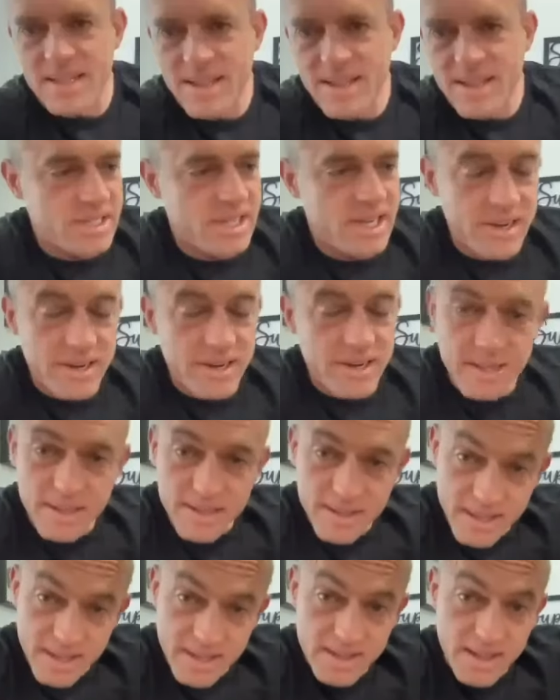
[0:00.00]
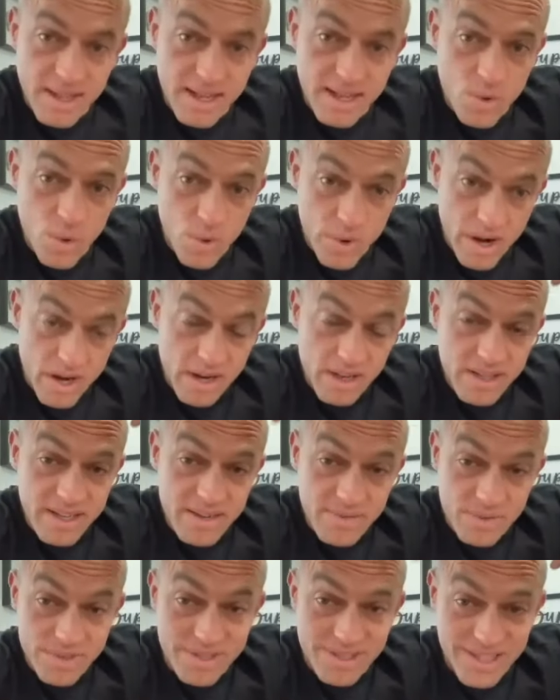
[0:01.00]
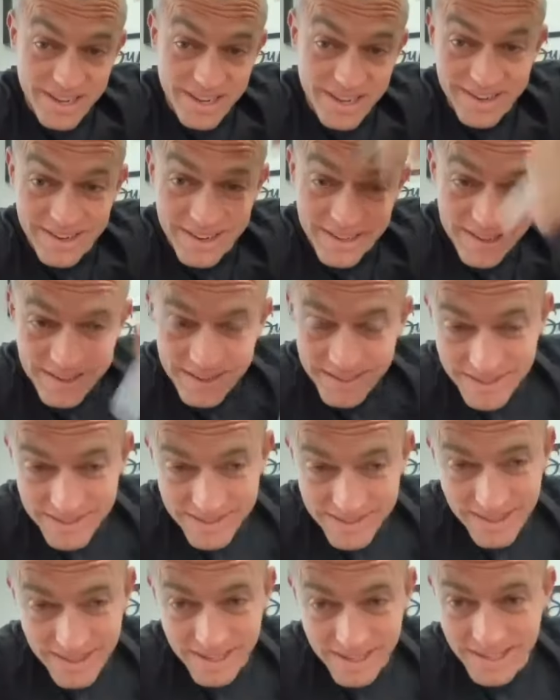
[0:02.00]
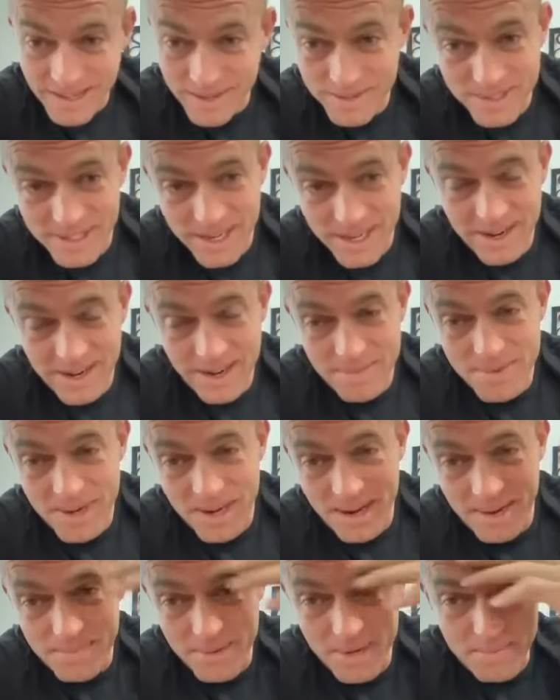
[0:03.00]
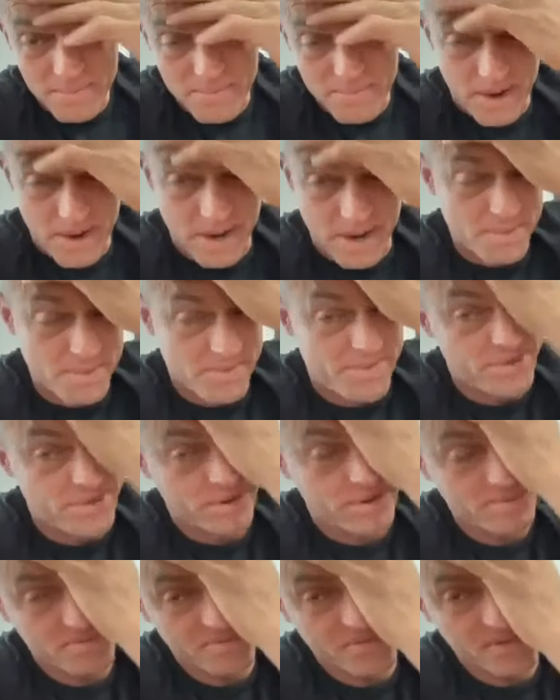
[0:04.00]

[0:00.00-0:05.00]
that was scary. Le- like going on a leave was scary. Like that was scary. I mean, I've been a fireman for